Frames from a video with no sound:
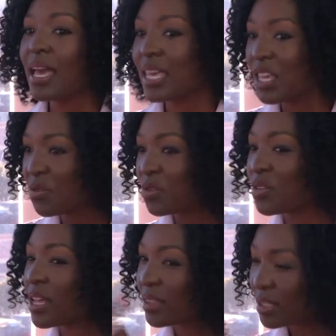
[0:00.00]
he will
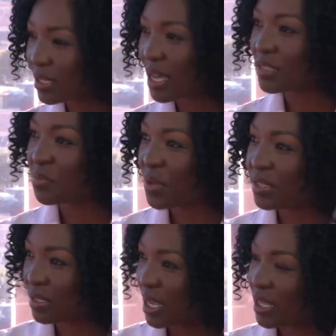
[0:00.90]
know that this guy's
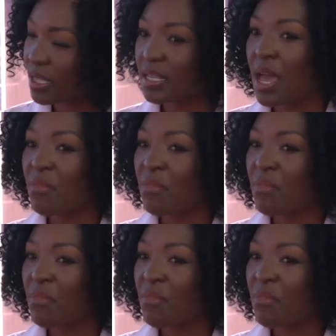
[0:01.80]
pace is like this.